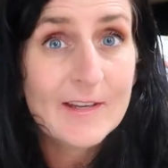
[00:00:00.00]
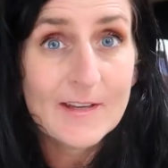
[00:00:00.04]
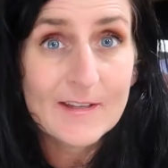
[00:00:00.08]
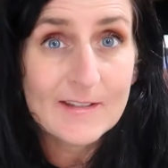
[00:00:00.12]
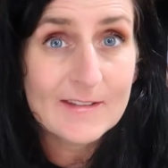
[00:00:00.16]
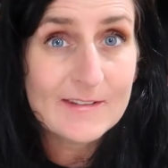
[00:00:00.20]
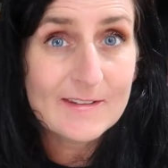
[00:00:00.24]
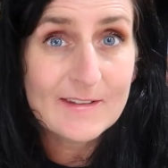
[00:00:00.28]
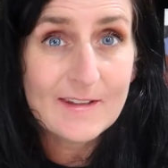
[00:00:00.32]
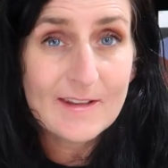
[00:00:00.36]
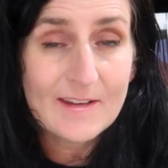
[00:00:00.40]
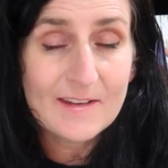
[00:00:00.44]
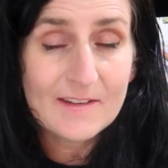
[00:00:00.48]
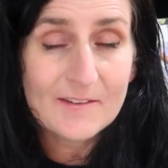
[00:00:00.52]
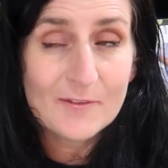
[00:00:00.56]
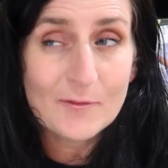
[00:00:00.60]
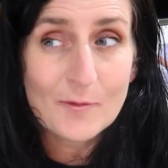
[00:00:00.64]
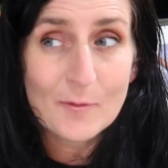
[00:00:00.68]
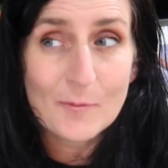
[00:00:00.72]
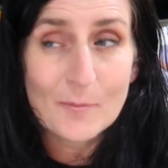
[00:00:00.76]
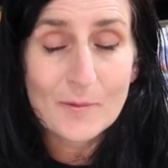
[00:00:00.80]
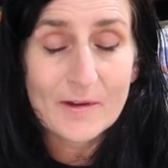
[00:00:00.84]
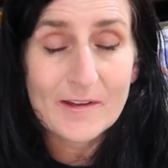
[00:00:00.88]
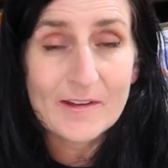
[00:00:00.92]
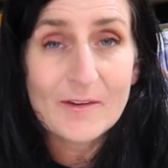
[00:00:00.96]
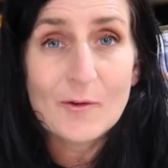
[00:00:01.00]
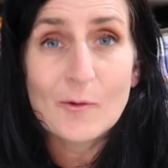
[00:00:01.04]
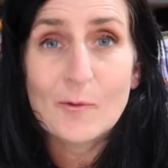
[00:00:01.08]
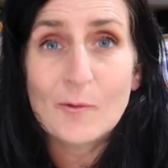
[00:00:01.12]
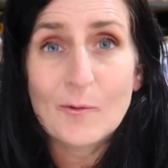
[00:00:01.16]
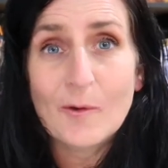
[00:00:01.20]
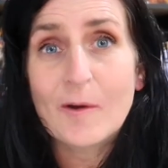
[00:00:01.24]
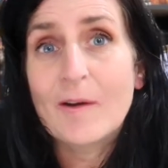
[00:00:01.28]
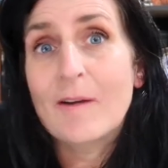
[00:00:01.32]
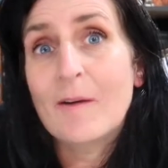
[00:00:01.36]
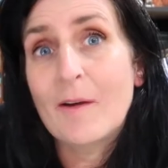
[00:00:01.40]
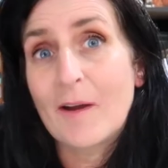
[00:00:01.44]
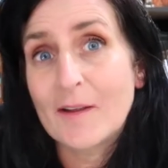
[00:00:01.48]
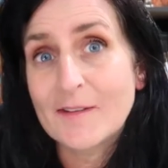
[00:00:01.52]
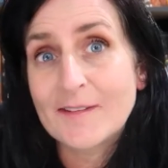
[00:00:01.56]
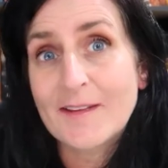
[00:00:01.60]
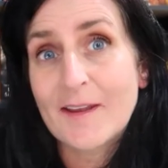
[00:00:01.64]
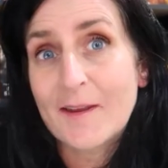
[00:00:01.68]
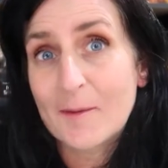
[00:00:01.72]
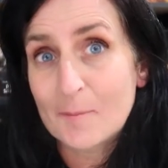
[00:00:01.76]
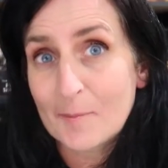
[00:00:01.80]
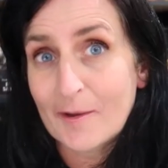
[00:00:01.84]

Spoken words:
it's the end of the week, or a day